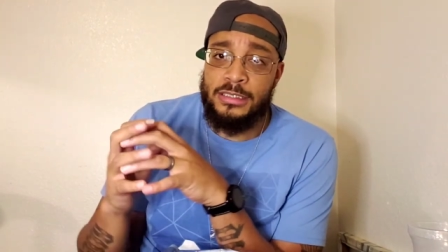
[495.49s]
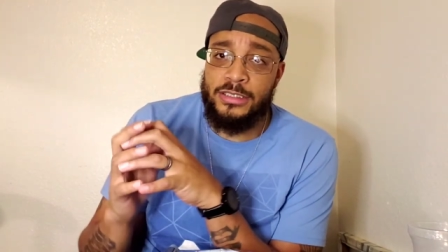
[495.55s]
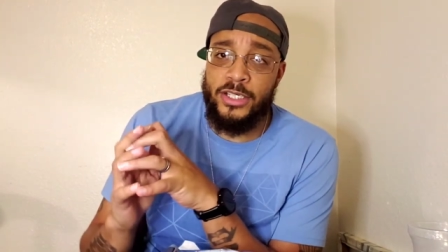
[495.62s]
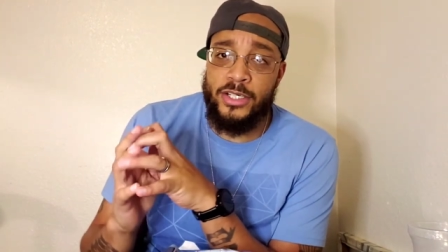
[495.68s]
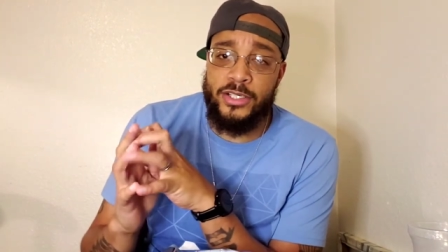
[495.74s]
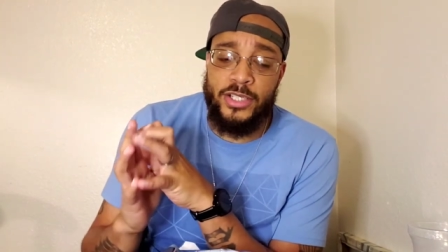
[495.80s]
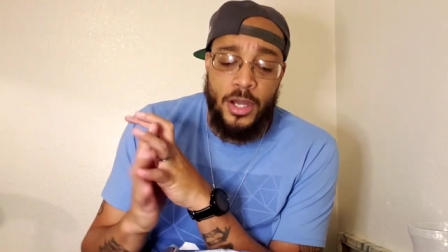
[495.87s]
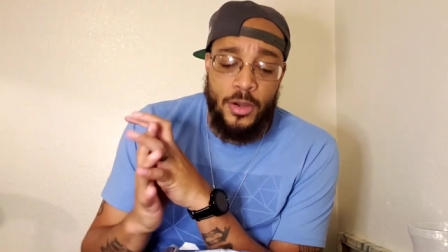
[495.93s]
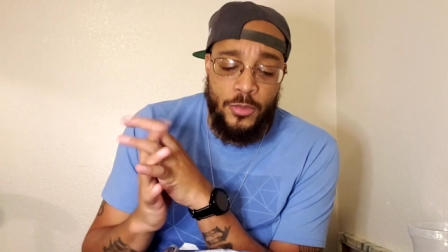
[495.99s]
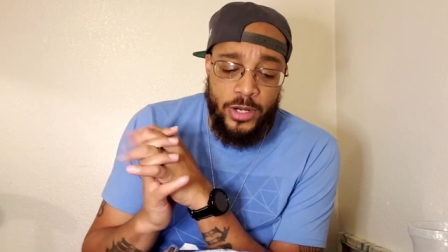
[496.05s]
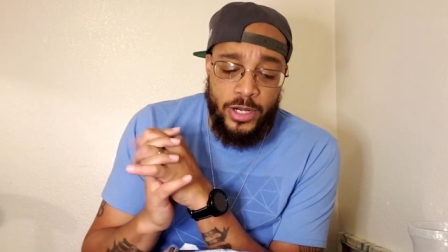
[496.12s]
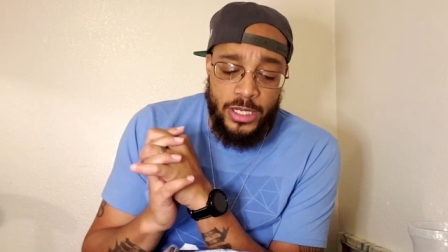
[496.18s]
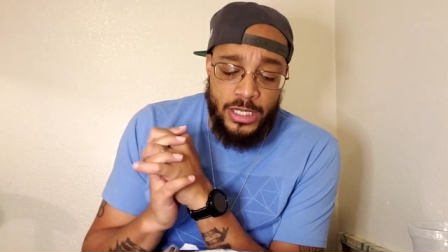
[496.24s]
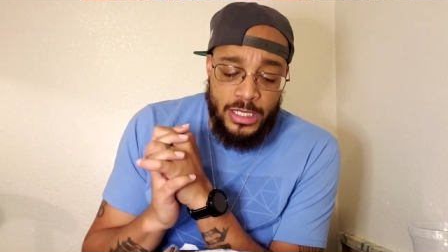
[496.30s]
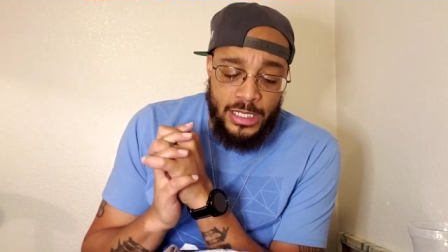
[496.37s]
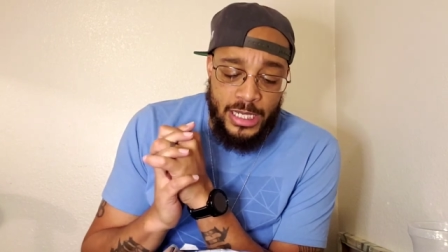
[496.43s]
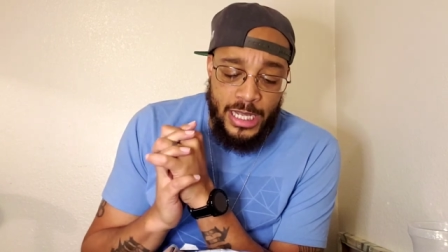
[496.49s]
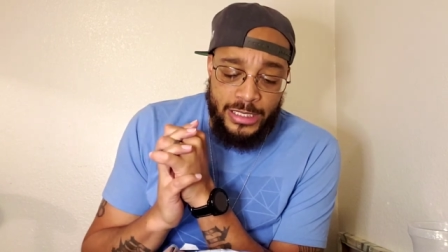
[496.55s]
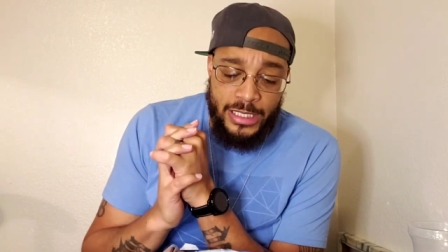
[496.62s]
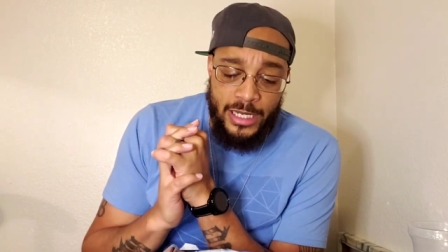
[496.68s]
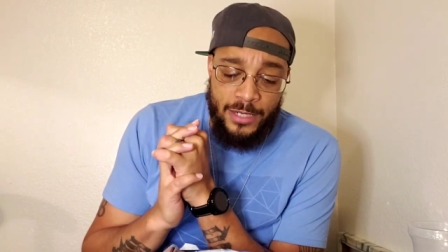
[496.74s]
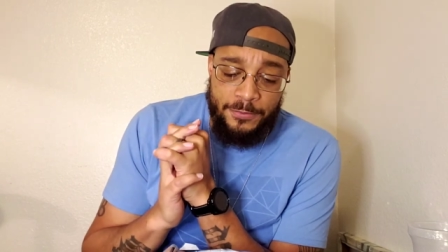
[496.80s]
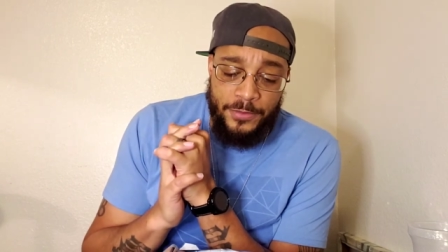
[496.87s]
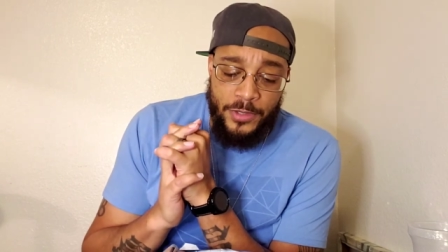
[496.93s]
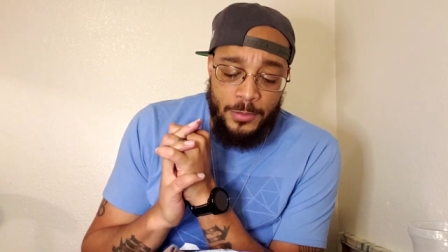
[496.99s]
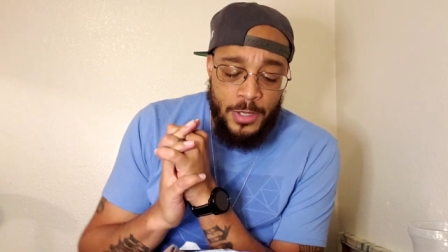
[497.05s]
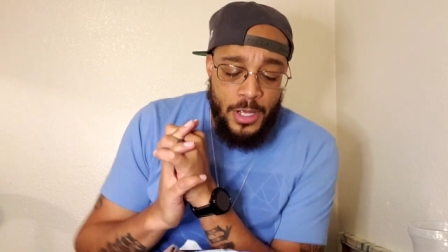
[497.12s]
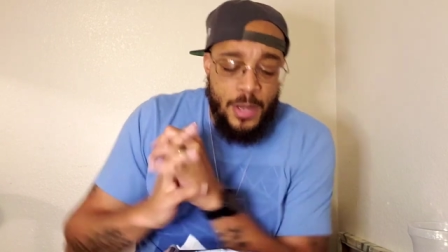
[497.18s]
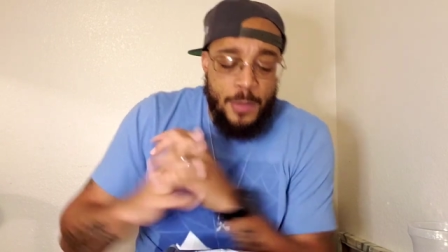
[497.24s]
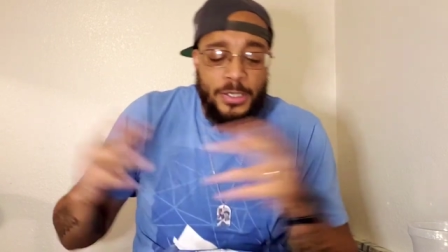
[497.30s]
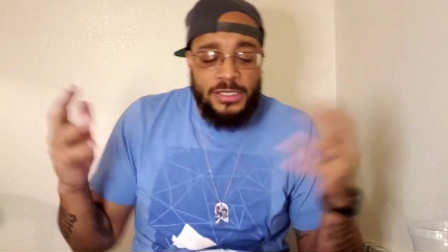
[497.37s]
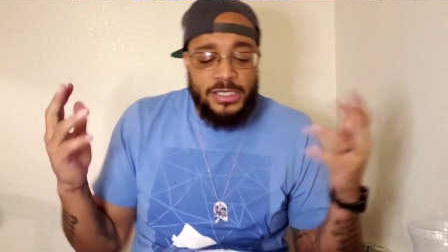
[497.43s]
tell y'all where he got that from.
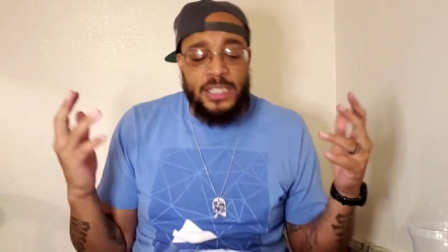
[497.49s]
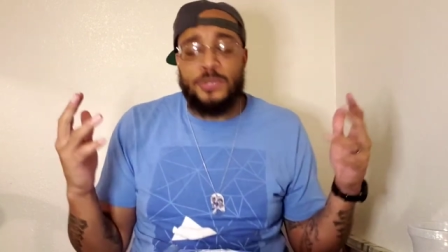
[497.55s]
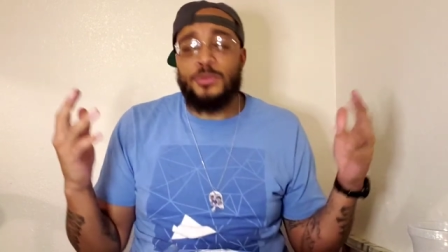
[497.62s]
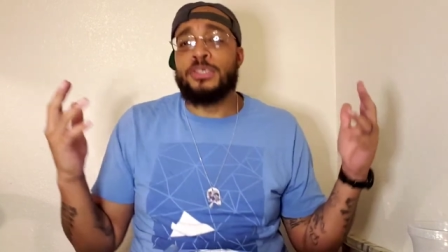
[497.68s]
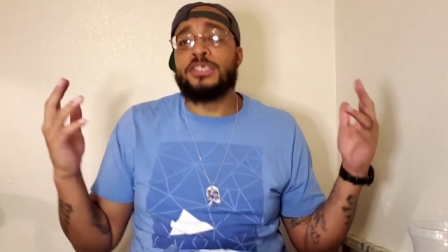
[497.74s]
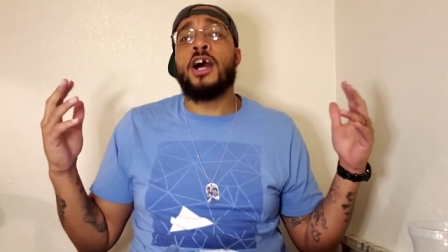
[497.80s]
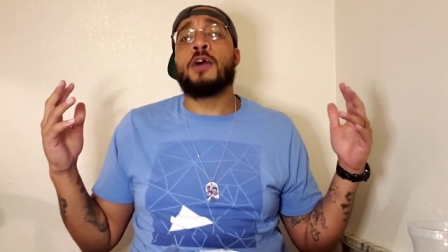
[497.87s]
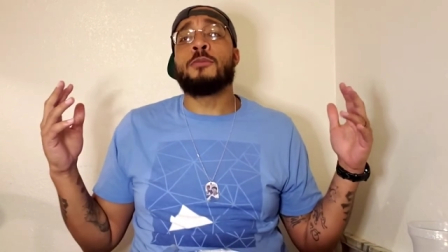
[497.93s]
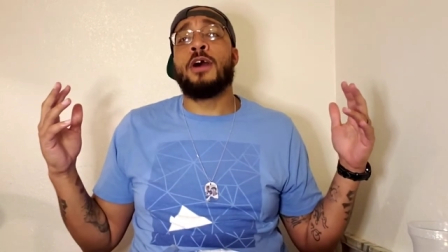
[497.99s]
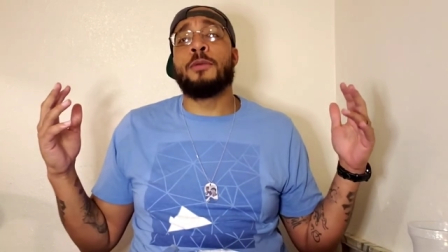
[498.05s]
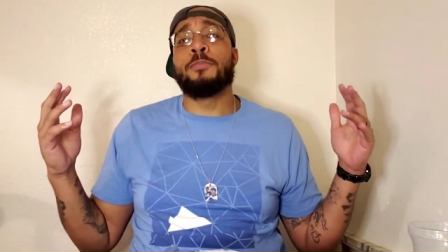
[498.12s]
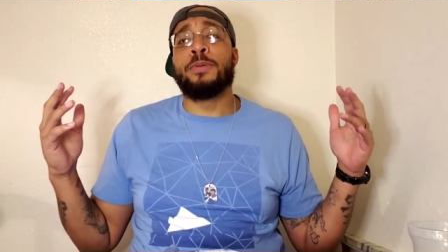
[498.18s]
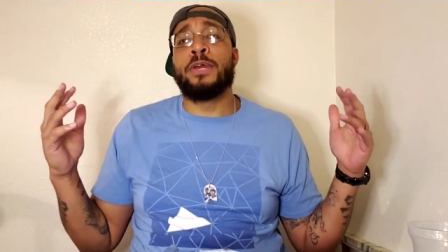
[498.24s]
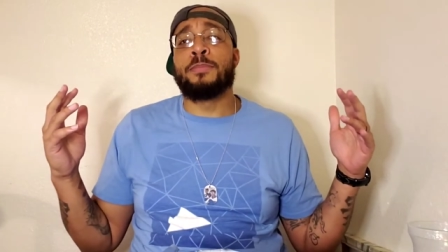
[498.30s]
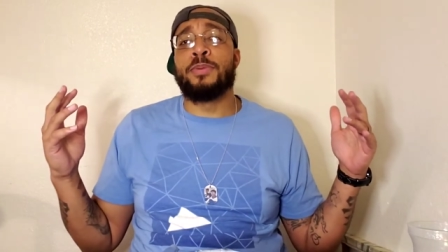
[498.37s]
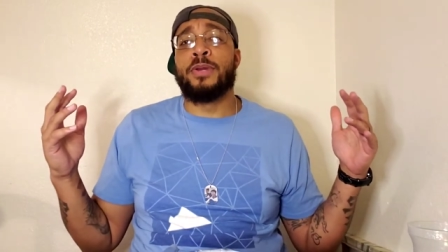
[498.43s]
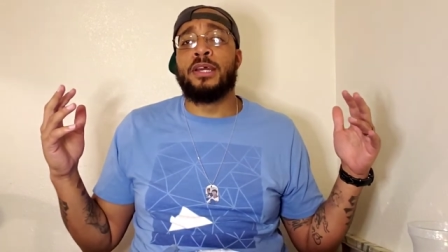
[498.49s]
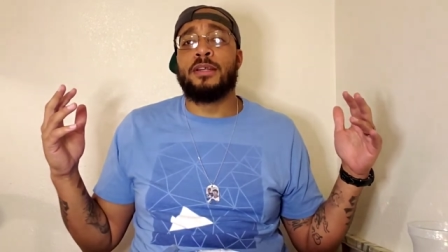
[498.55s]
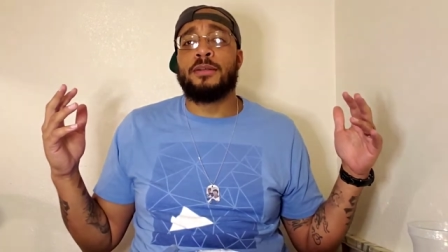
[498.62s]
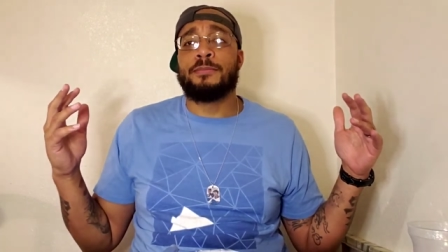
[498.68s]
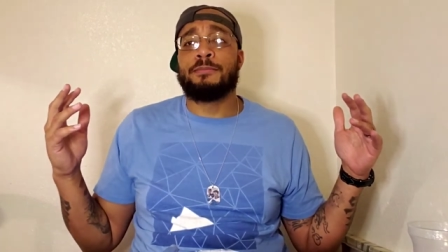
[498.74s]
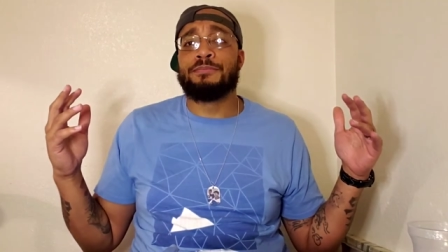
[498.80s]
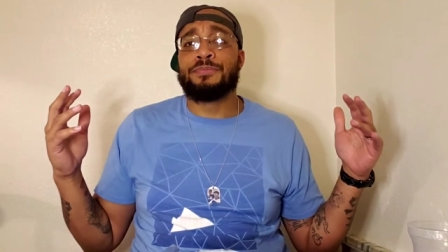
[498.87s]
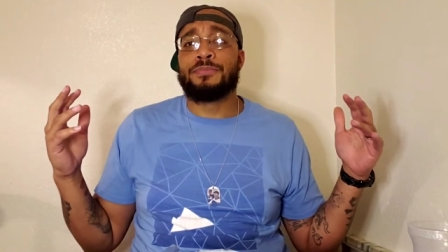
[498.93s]
But since we talking about Big Ben,